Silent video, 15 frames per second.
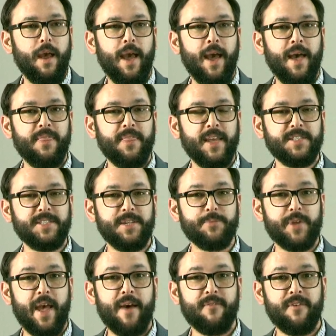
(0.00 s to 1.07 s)
and they seem
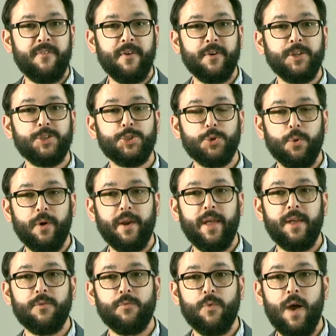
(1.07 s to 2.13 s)
to have a very short
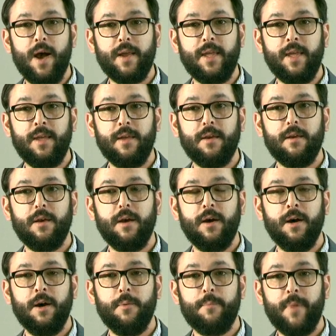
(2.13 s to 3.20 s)
and rocky
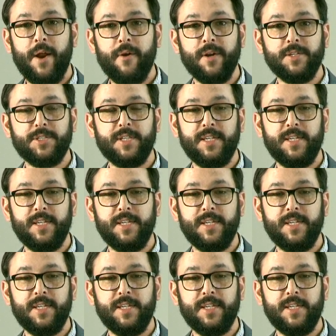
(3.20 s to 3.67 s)
marriage.